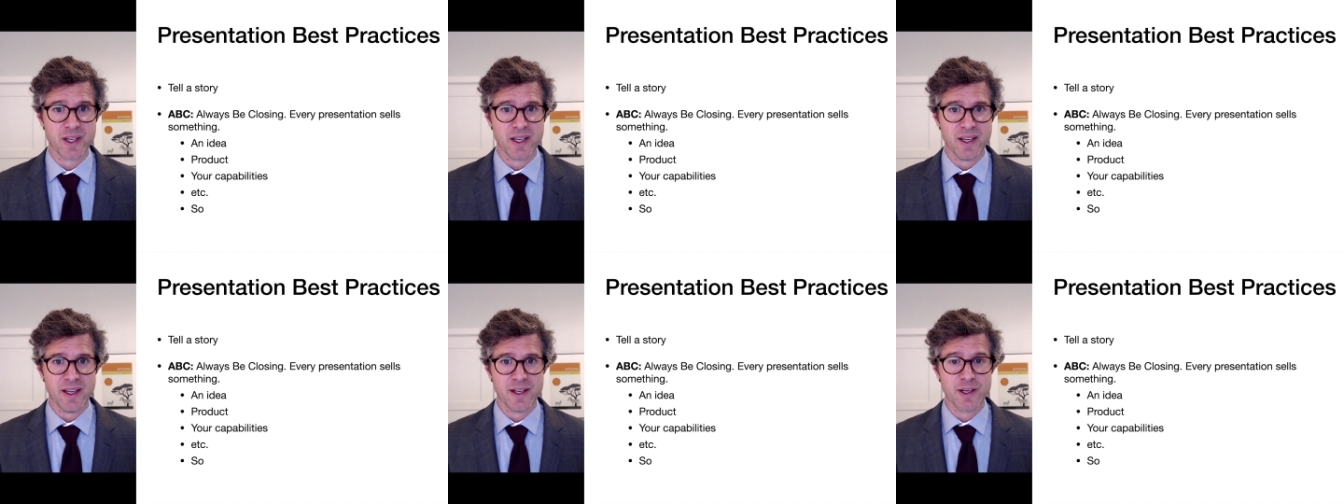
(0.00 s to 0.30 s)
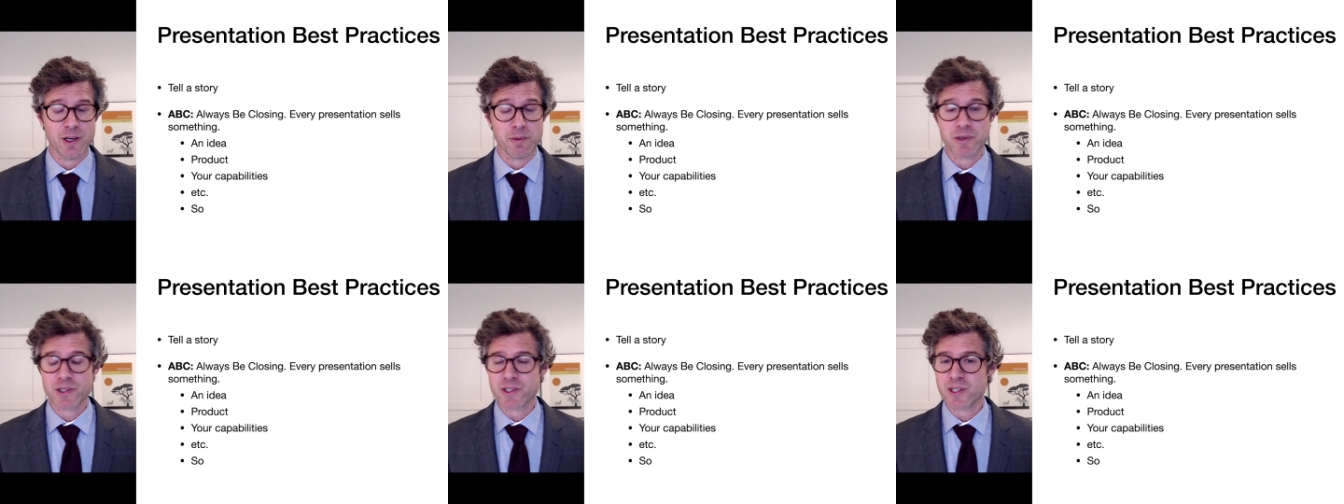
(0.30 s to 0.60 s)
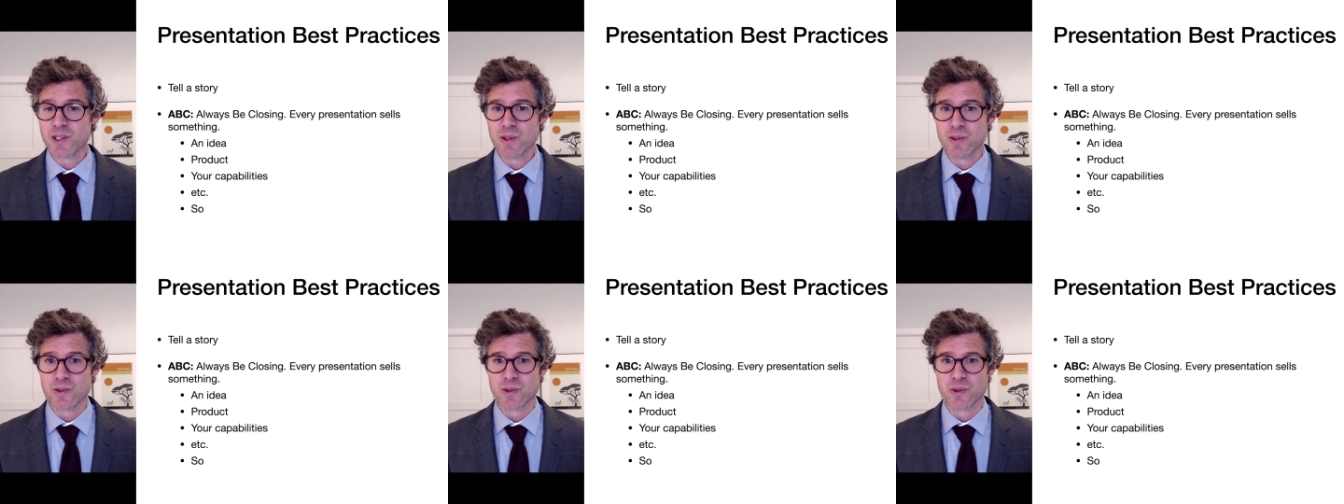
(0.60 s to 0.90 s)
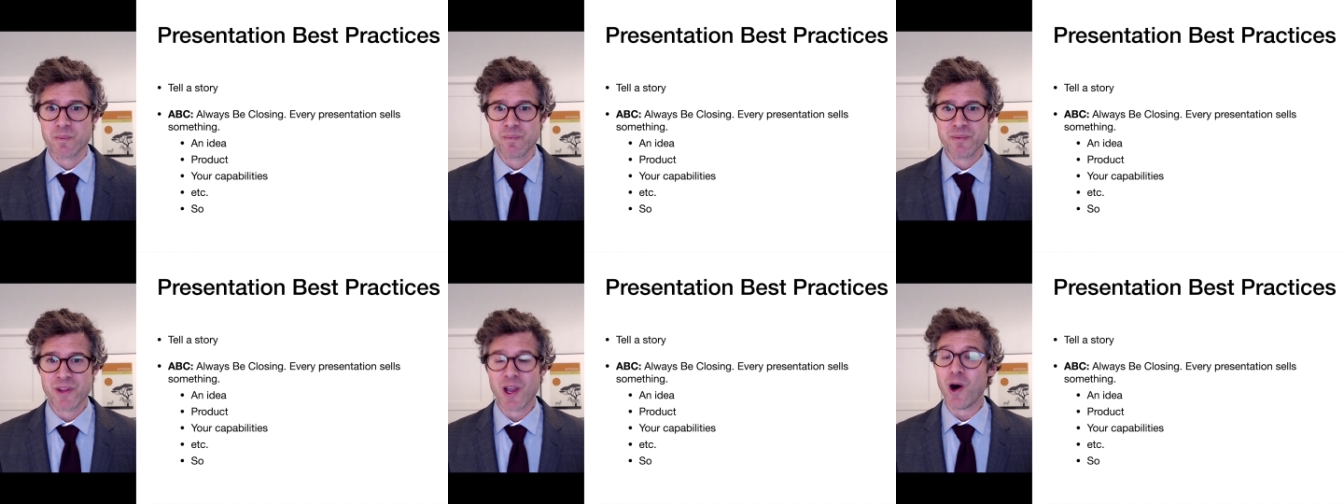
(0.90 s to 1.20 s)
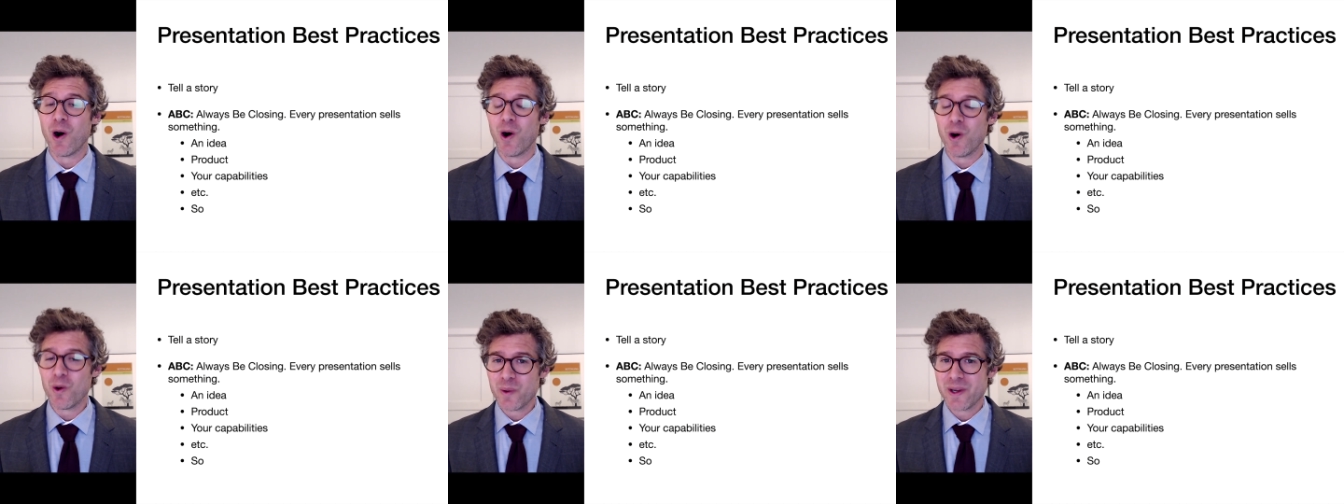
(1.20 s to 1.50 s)
Number two,
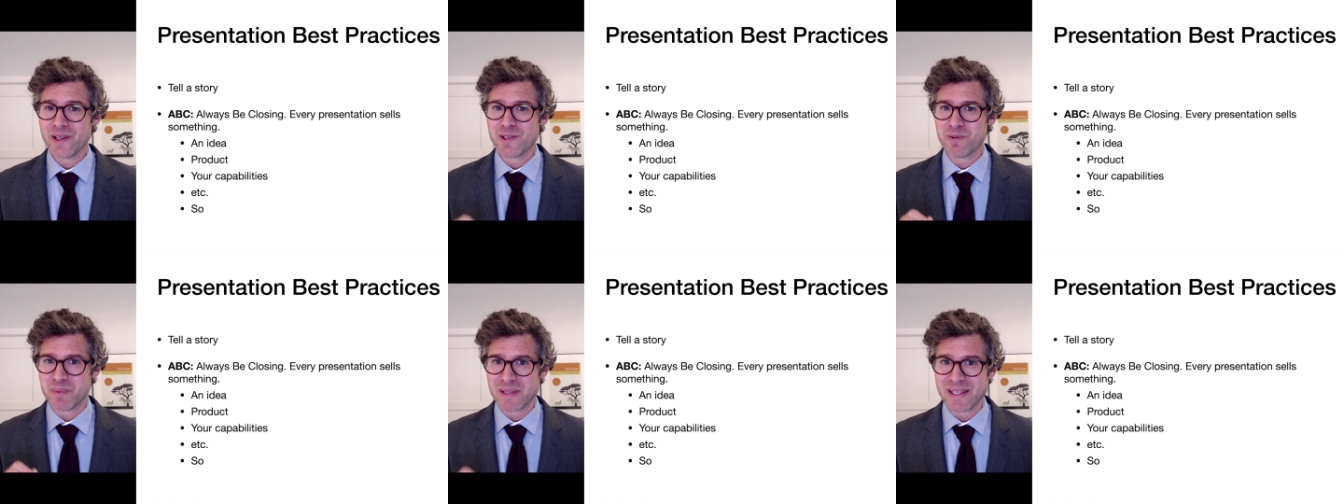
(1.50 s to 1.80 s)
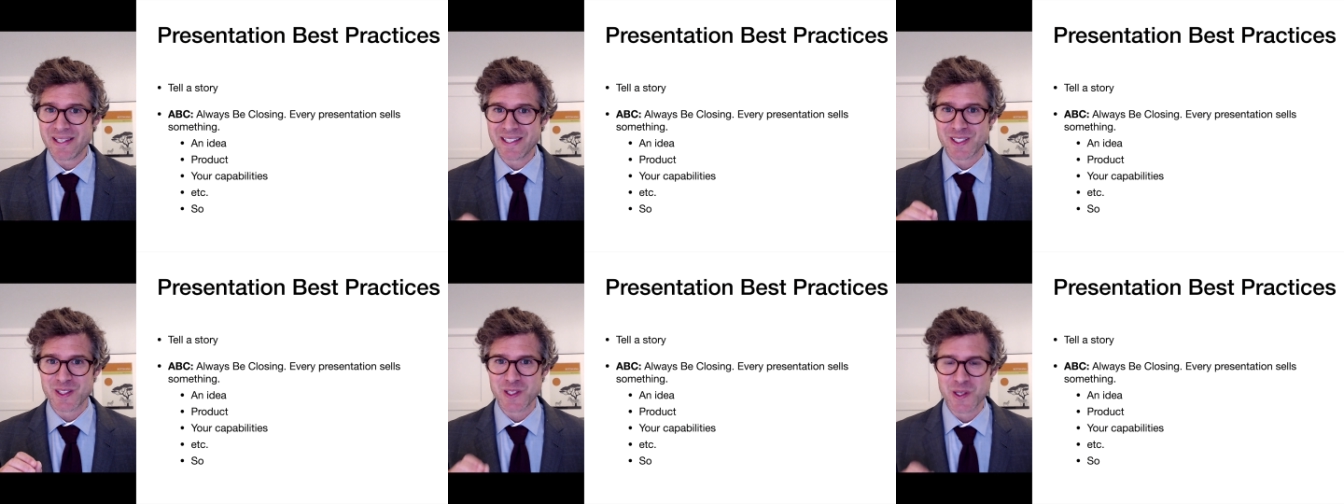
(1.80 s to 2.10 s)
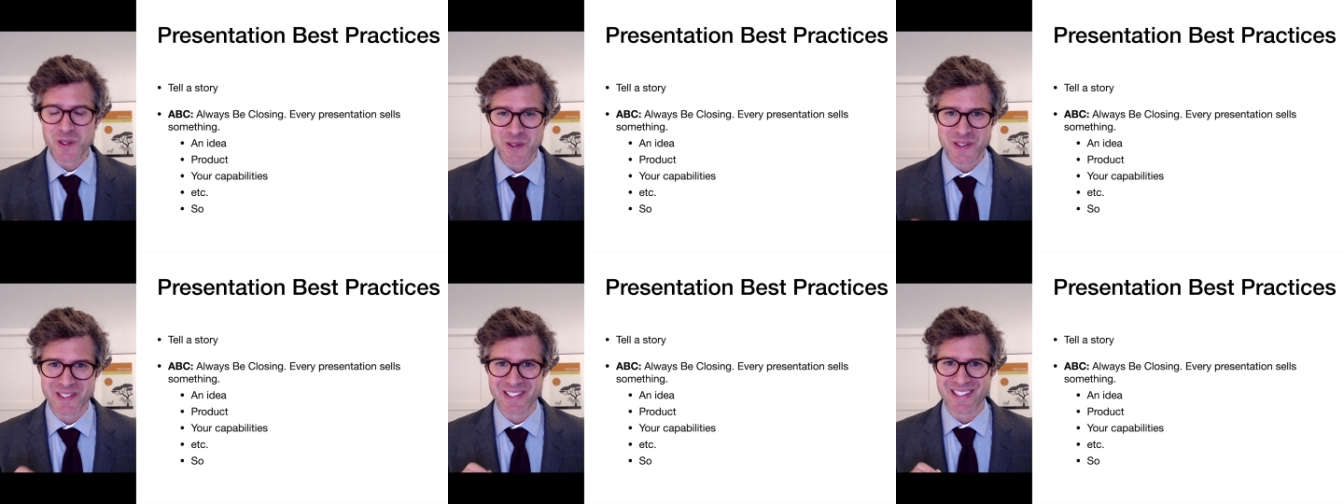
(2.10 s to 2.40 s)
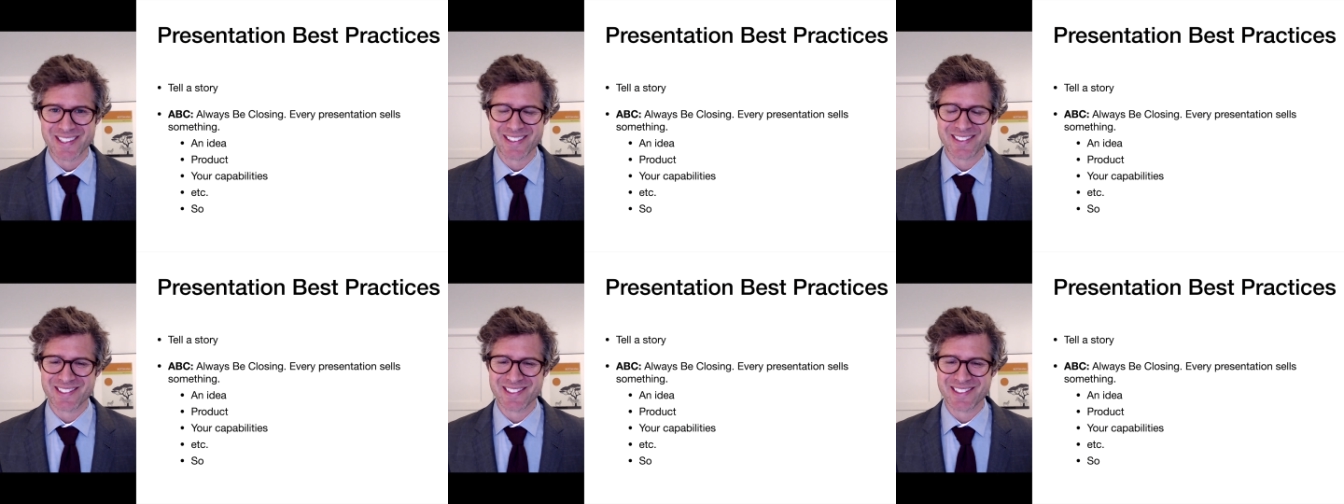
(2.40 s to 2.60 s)
always be closing.